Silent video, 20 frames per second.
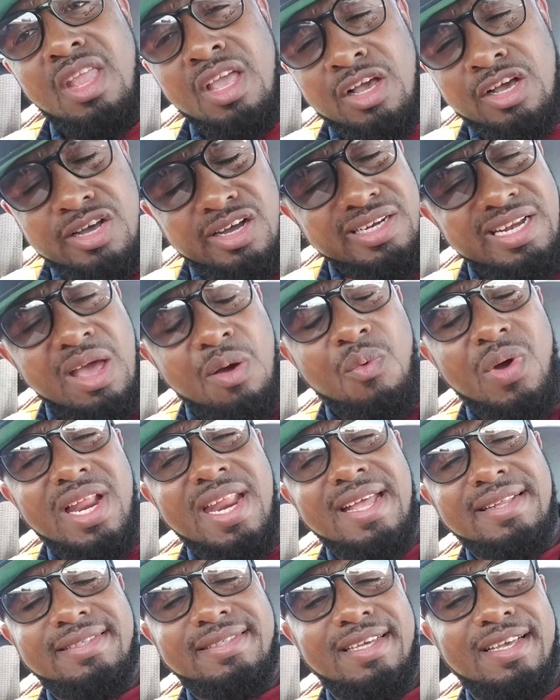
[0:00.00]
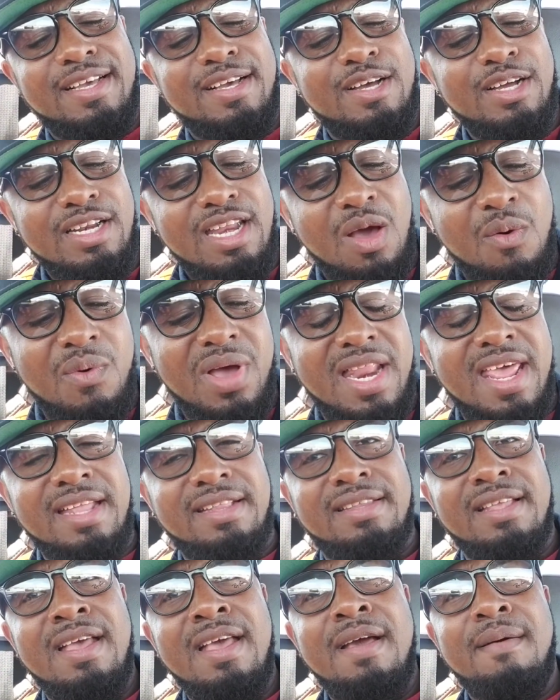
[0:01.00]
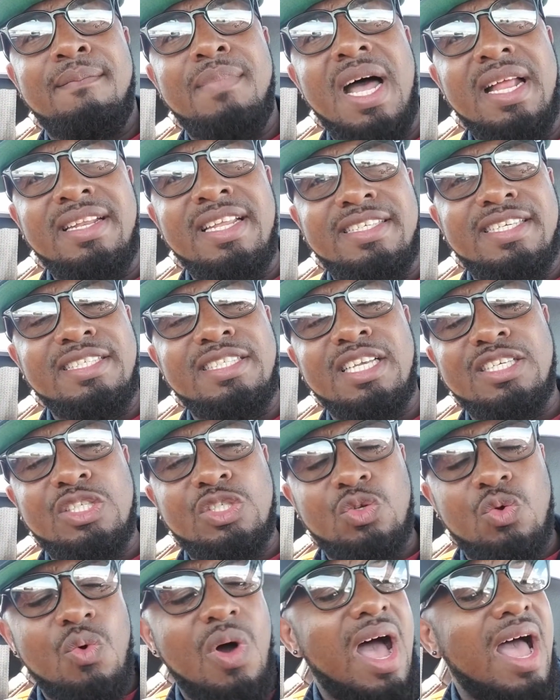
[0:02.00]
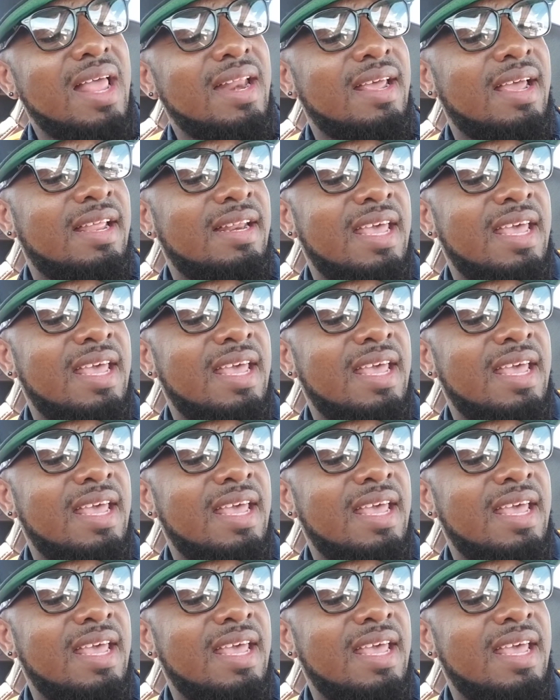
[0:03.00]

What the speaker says: Could they win it? But this is the squad